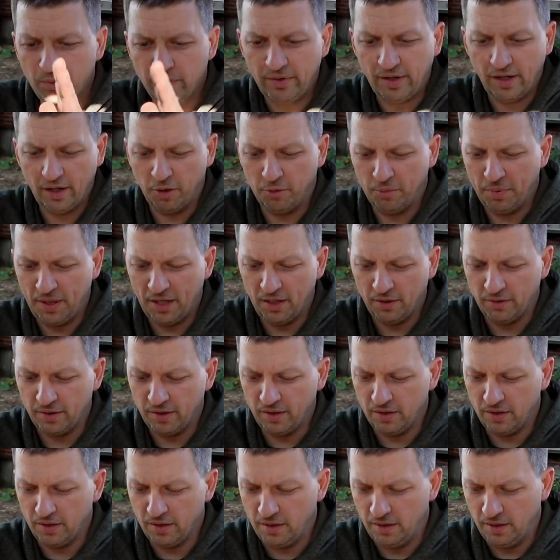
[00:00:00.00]
We've got our battery
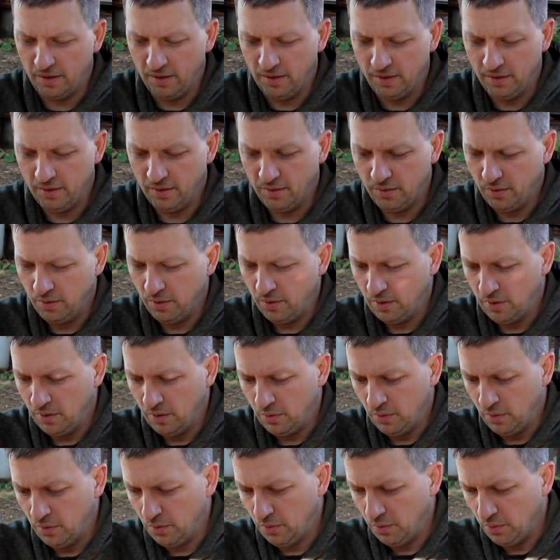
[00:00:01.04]
on.
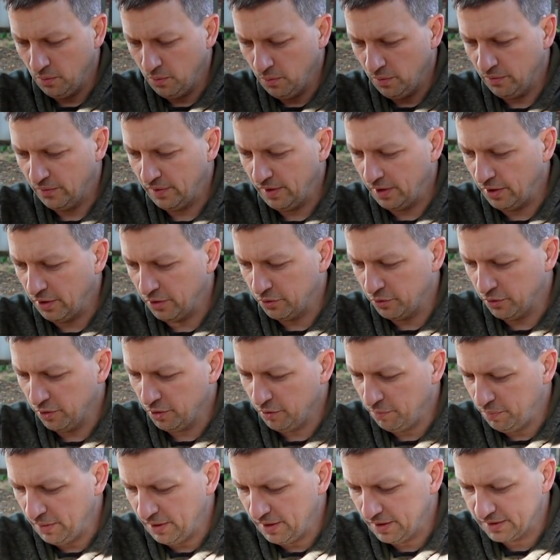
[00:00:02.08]
We've got our
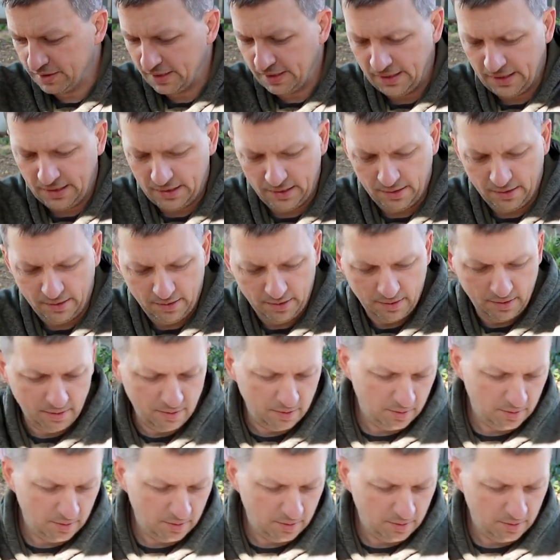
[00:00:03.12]
drill plugged in.